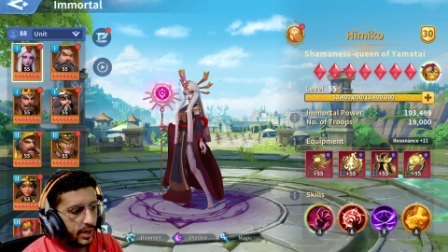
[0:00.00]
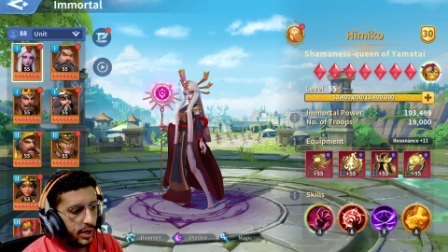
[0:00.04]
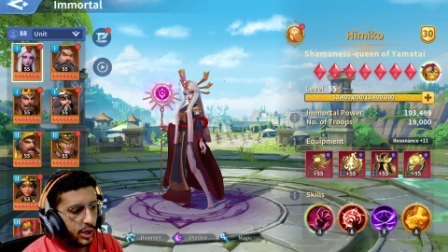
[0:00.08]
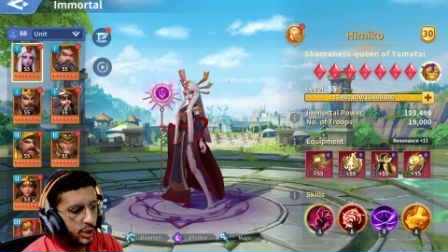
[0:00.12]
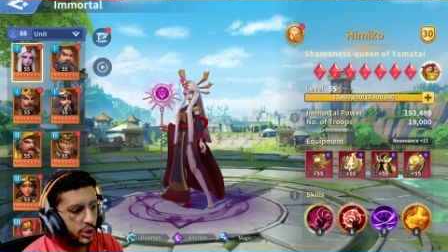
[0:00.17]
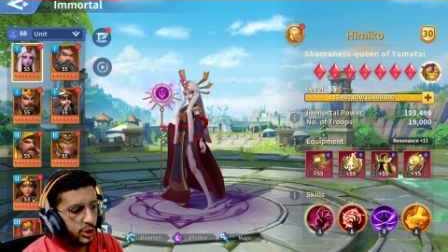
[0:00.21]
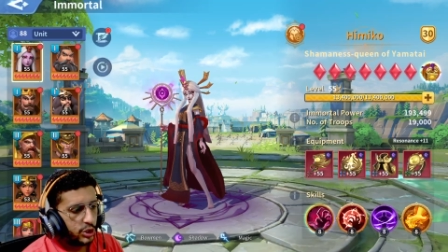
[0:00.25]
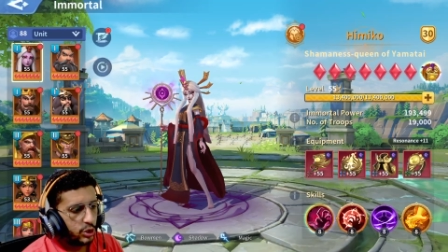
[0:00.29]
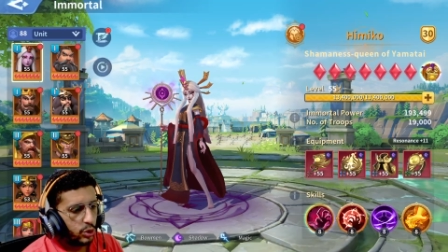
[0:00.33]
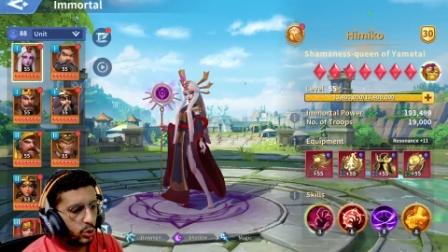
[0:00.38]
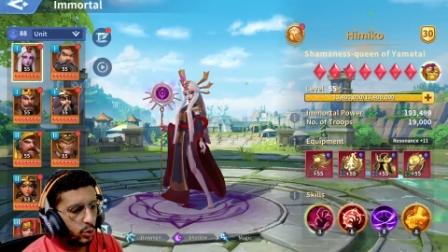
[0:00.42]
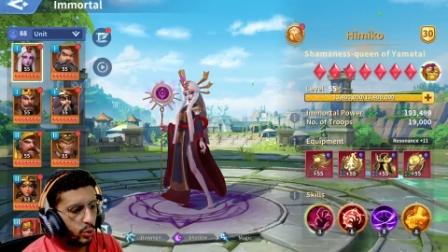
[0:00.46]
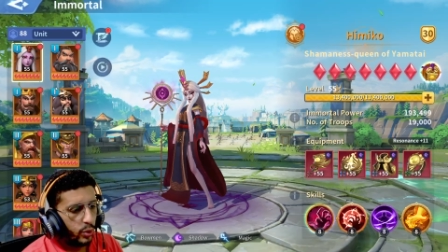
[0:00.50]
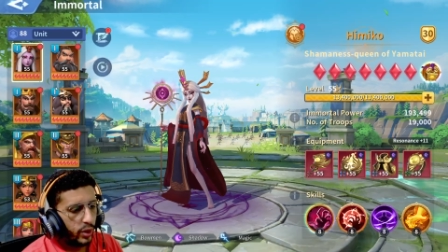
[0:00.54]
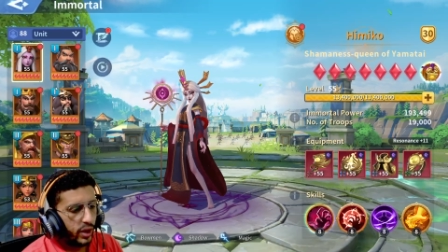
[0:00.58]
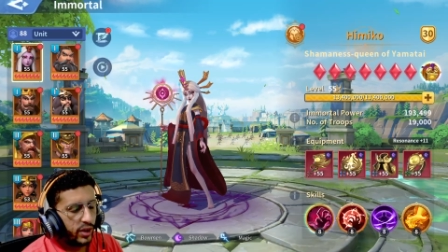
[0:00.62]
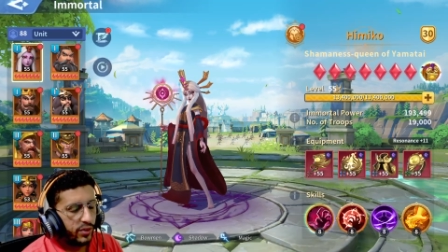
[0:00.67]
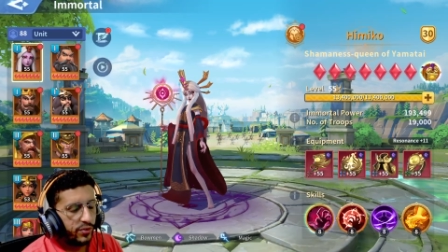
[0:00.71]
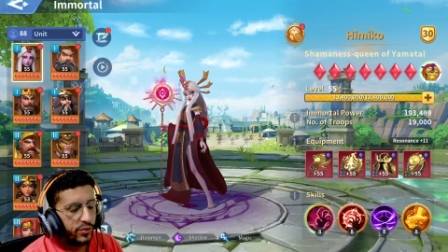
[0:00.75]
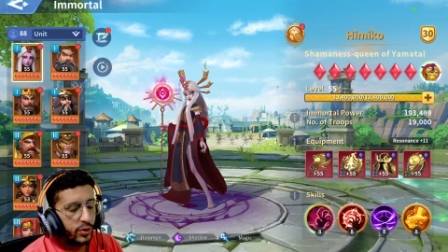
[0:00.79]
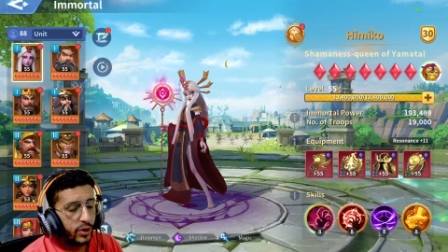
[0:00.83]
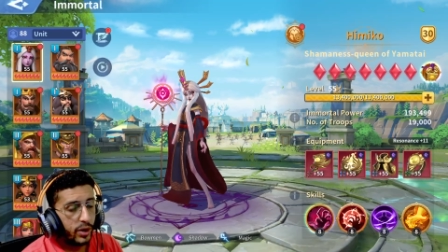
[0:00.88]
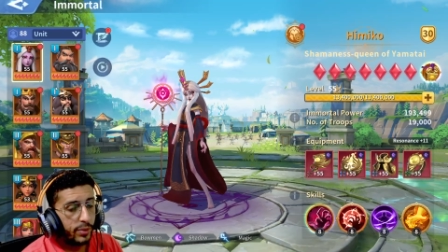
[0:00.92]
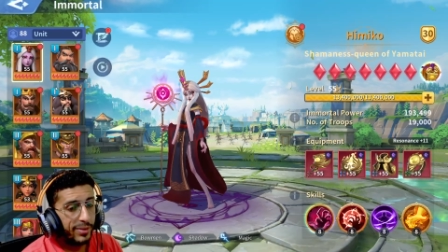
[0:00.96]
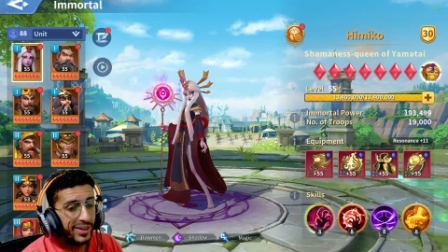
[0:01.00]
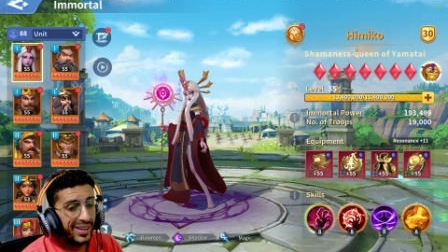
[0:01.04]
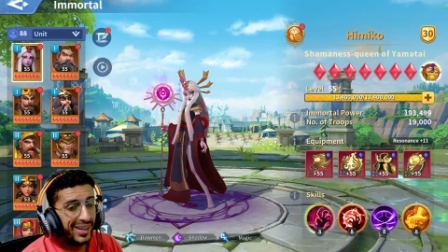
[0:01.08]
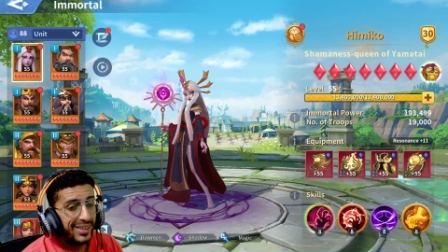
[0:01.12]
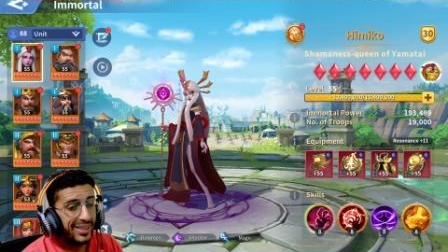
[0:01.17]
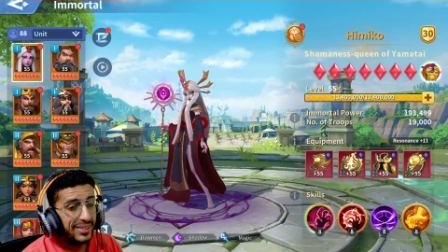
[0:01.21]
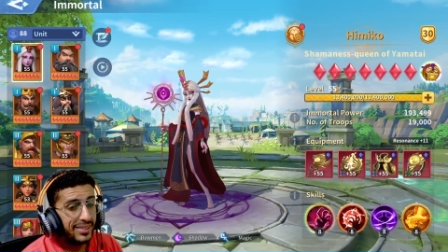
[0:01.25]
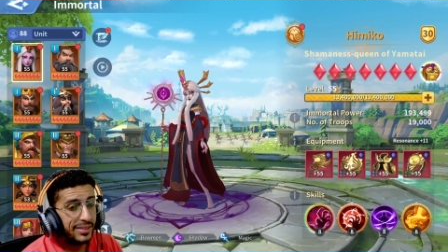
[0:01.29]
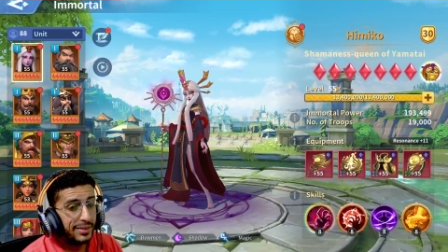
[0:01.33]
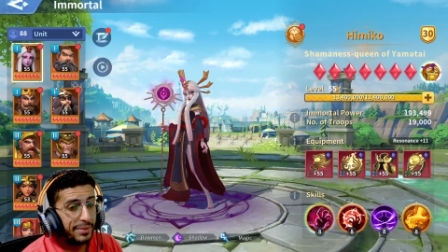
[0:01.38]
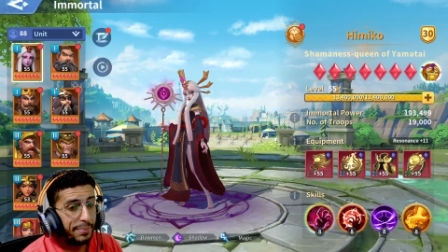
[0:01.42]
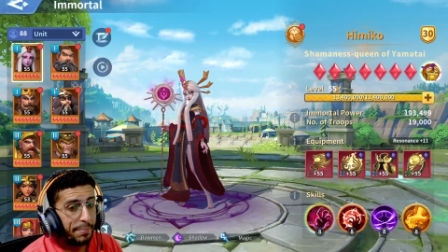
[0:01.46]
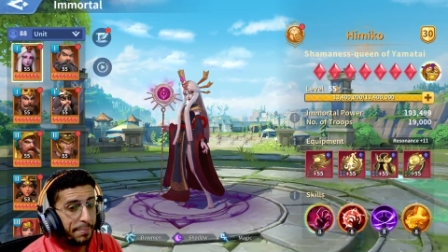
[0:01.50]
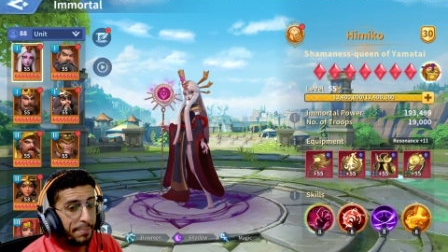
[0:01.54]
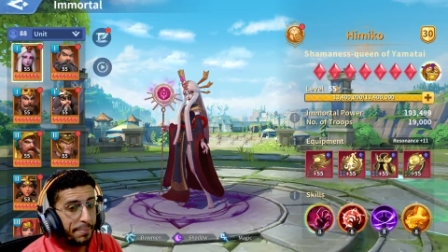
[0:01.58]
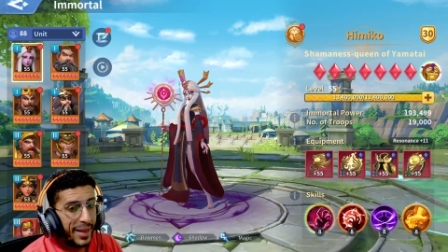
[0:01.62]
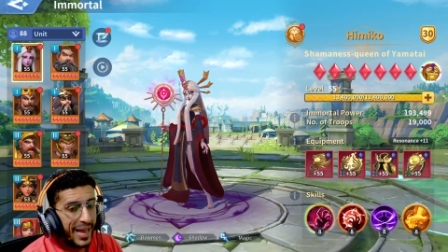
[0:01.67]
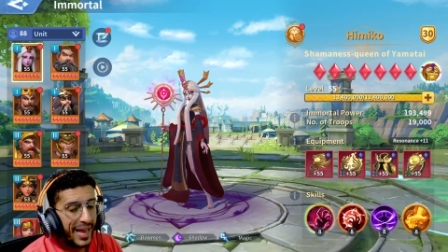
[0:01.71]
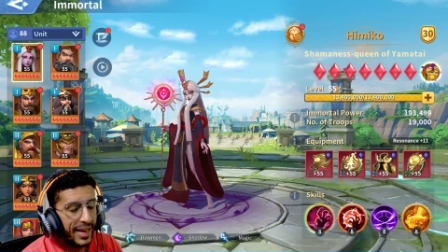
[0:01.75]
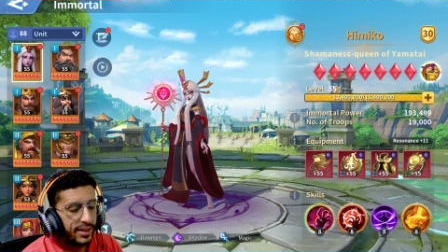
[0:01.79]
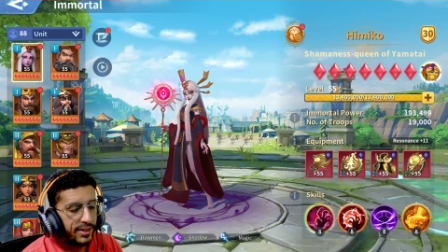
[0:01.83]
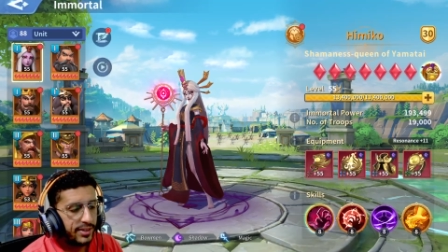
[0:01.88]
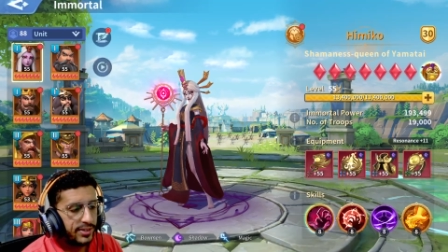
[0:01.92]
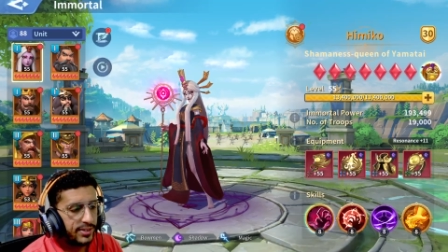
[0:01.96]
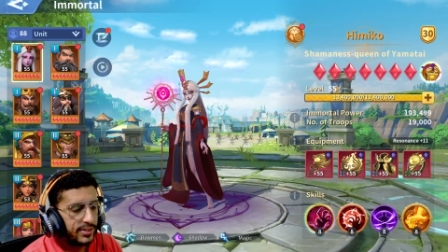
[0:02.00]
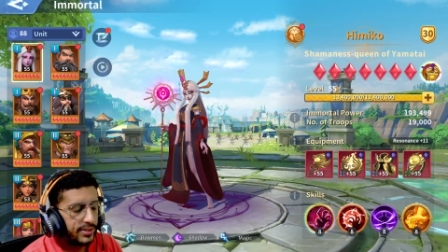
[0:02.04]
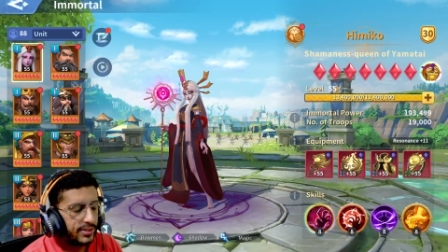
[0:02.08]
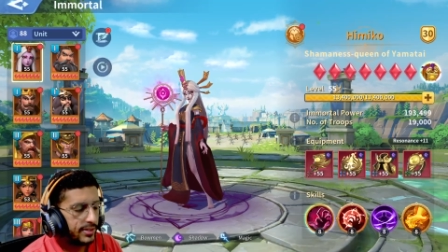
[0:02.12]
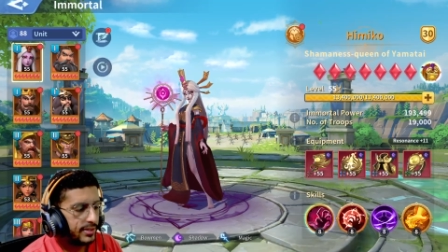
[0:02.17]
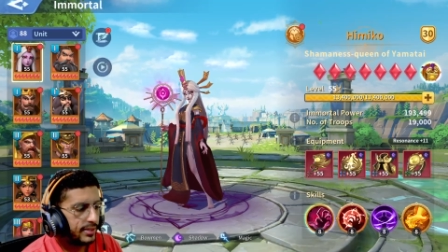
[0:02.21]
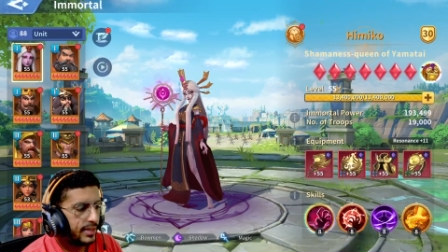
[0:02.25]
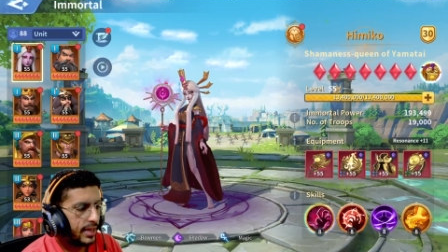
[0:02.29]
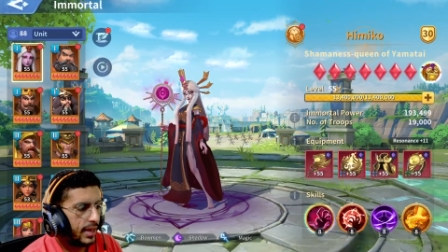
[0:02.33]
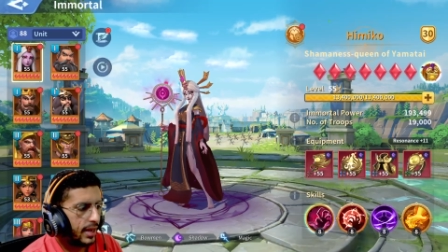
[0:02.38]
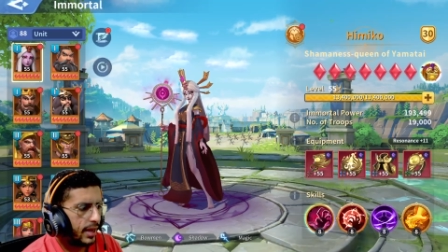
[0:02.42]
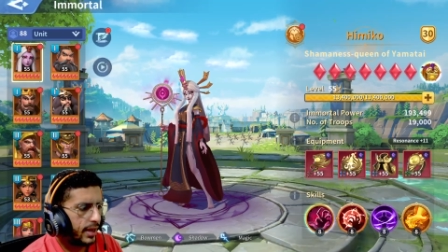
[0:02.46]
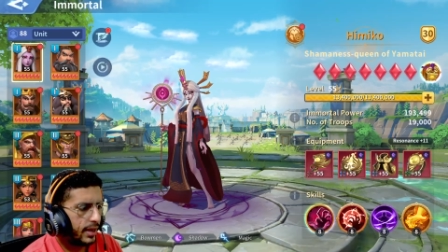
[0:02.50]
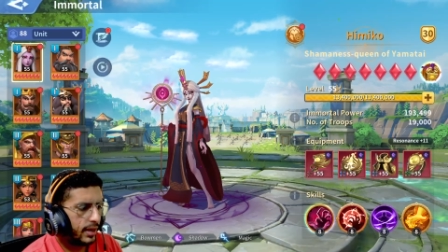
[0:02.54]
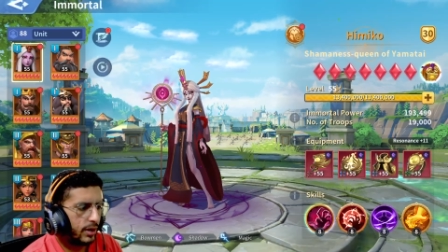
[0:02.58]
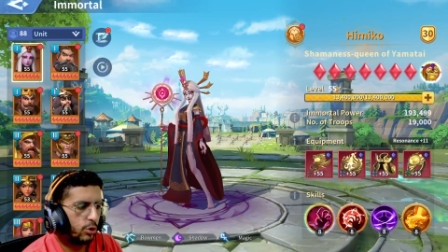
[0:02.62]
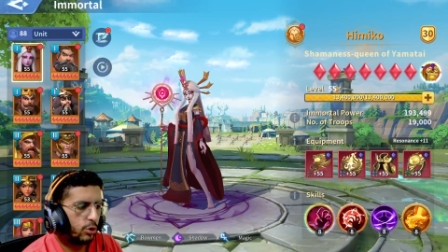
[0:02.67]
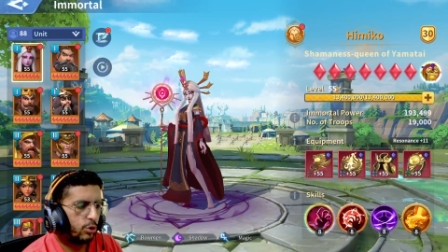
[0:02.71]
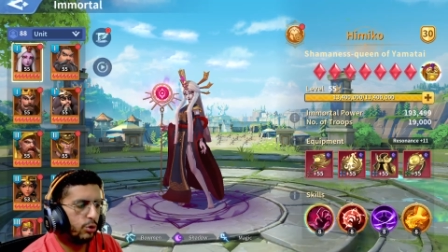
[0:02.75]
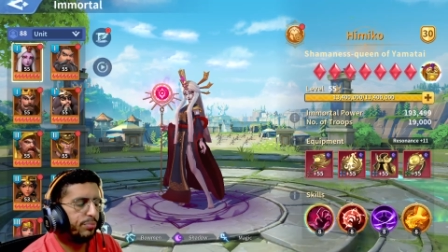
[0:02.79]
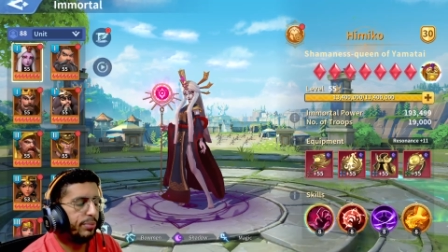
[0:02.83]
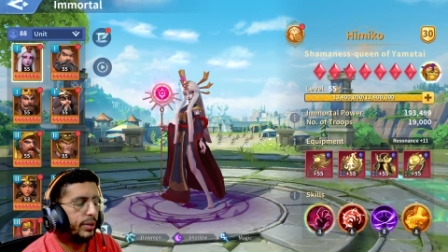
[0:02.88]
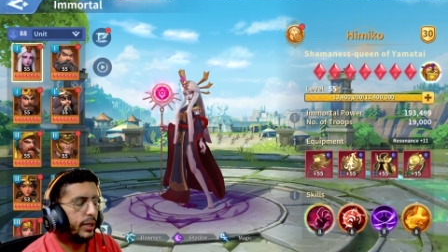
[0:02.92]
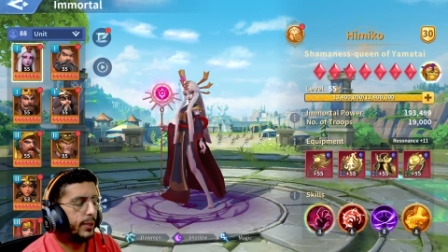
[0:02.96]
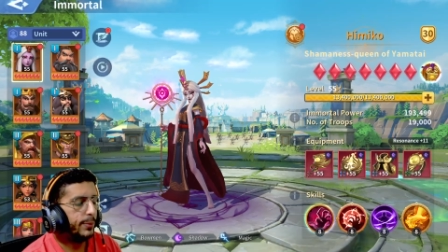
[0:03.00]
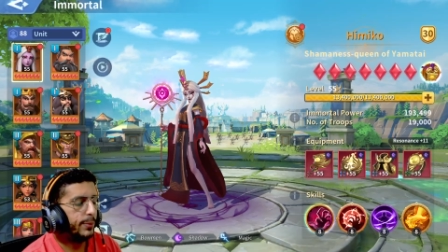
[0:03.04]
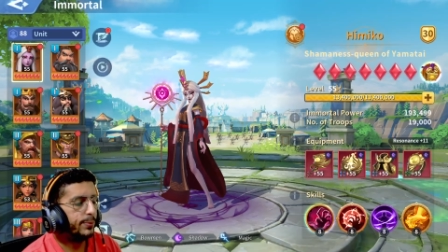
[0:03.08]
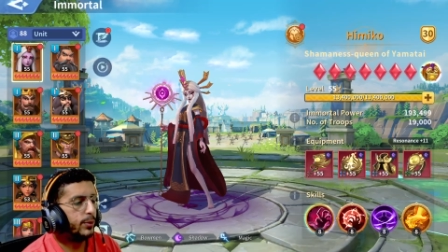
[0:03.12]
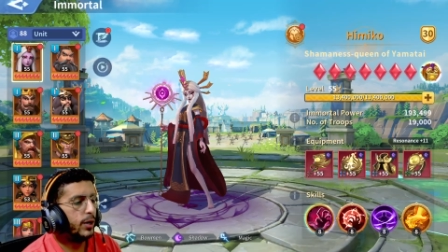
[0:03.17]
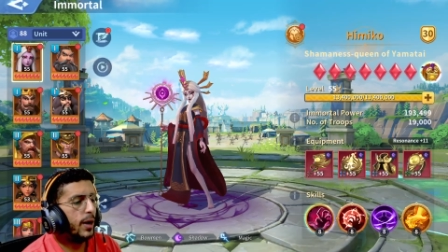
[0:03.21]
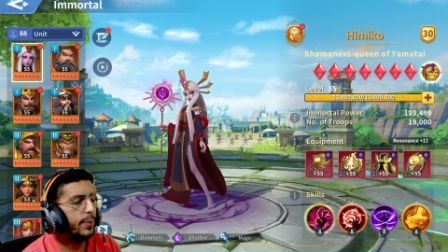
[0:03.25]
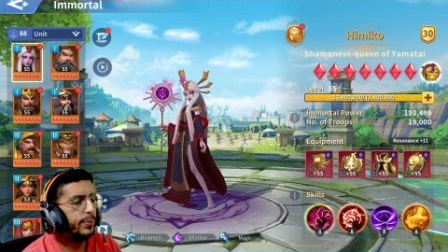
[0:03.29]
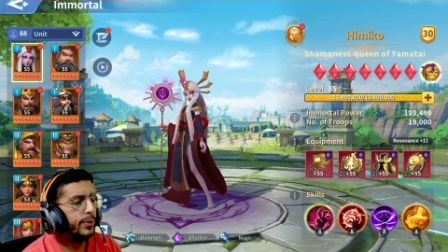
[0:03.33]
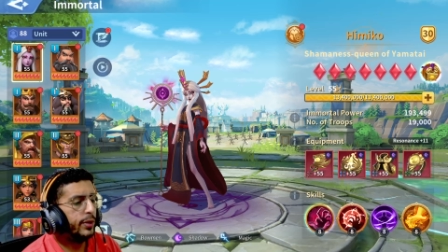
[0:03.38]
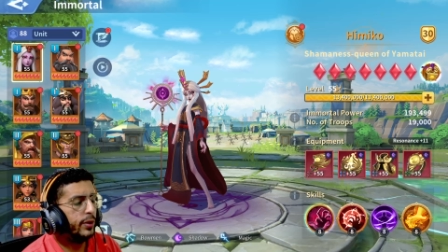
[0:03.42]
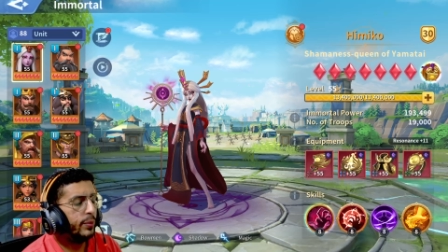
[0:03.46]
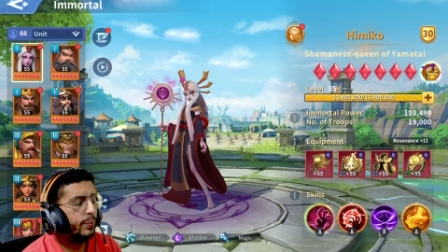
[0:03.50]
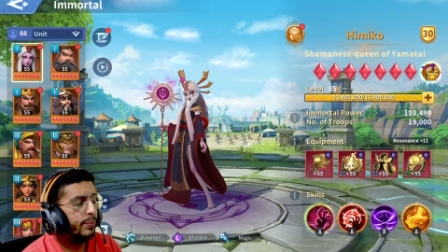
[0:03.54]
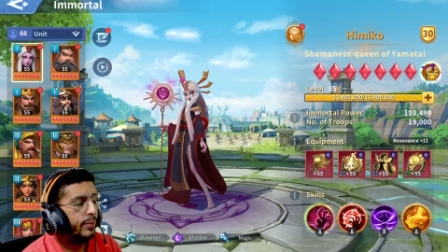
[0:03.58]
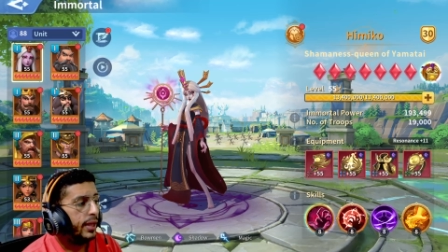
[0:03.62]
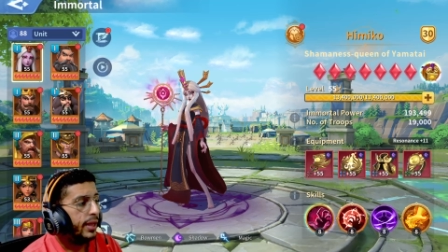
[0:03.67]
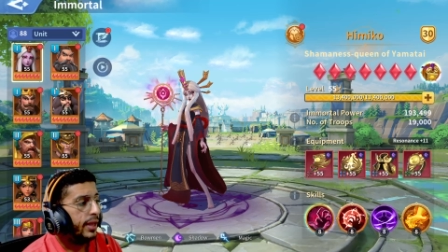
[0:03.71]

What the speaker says: So if you're up against Malice, that could be a problem.